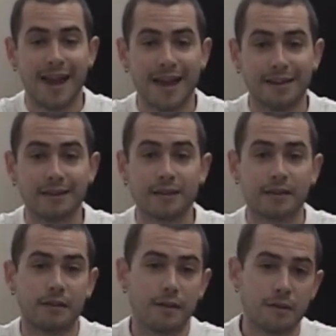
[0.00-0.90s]
And
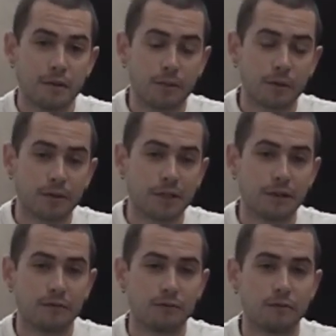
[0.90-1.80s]
the purpose
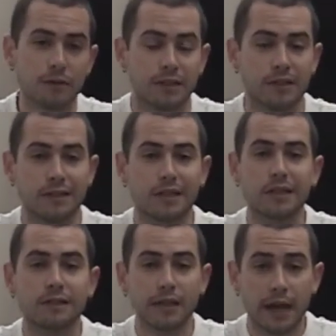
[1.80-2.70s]
here in rubrics is to
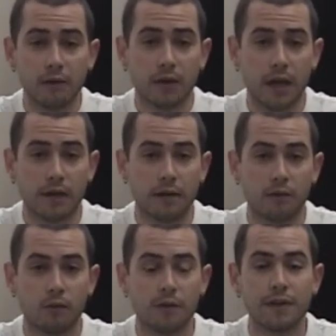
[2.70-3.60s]
clearly outline
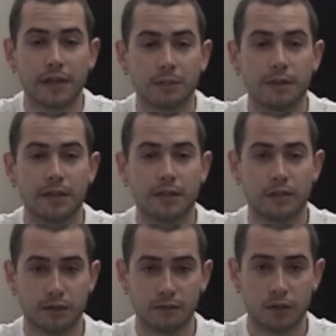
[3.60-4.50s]
what the
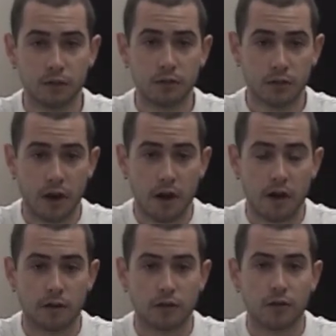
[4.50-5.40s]
expectations of students are,
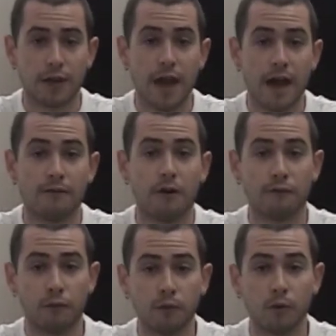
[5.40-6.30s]
so they have a
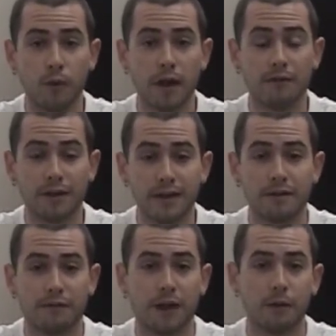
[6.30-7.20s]
formal way of
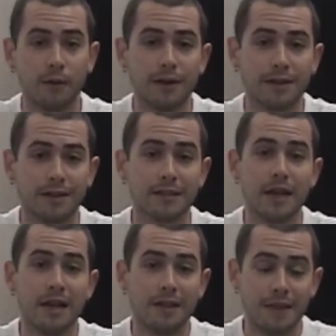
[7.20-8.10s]
identifying what it is
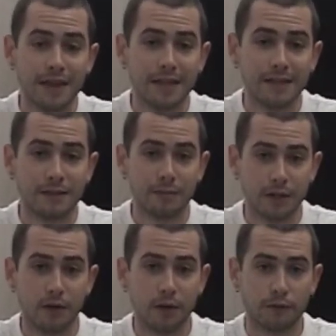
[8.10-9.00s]
they need to be
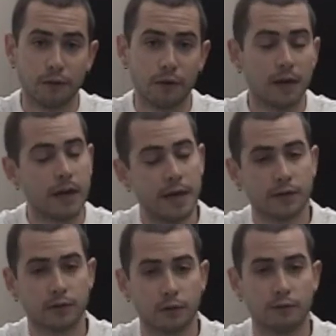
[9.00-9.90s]
going for in
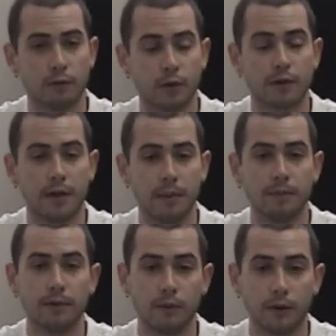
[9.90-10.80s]
any sort of work they may
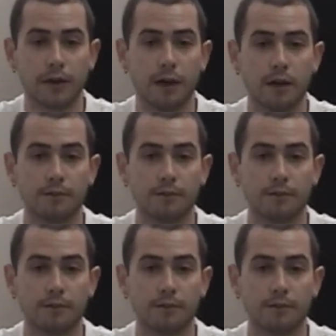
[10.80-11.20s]
be working